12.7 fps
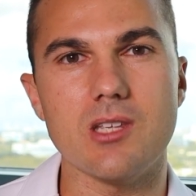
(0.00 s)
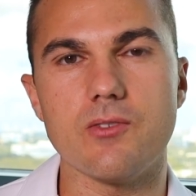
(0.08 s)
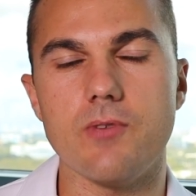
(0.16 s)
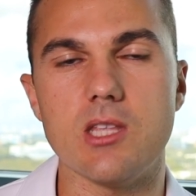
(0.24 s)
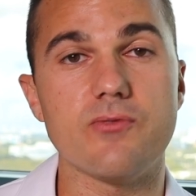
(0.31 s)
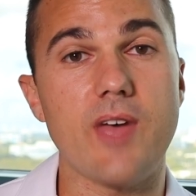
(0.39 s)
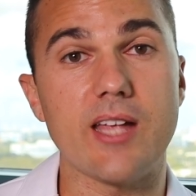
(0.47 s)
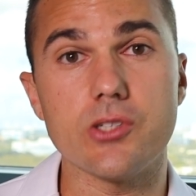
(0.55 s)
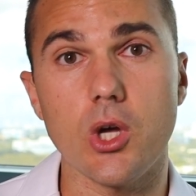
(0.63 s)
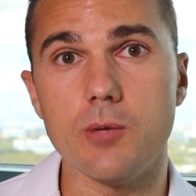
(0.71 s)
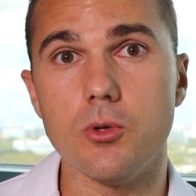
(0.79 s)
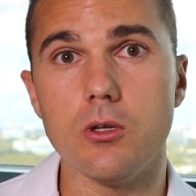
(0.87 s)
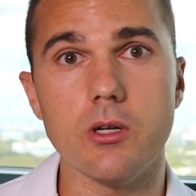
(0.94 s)
it's it's fat
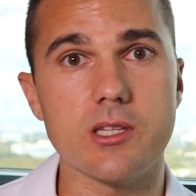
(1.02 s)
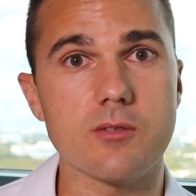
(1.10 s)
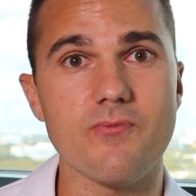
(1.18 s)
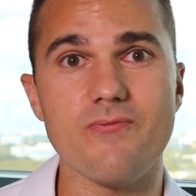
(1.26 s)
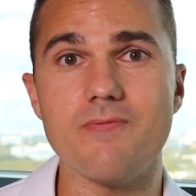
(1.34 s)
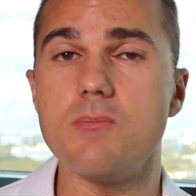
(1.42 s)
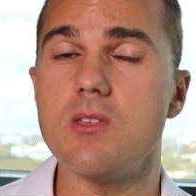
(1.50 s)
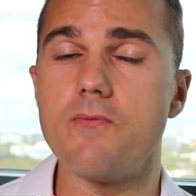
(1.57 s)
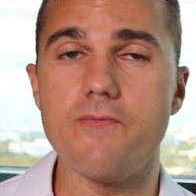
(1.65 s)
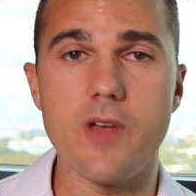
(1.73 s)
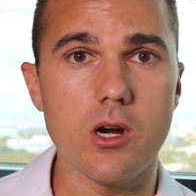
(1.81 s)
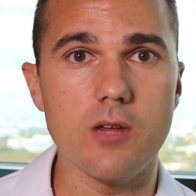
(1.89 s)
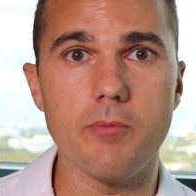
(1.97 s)
soluble, it's
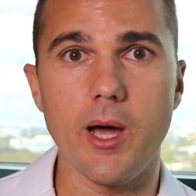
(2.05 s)
very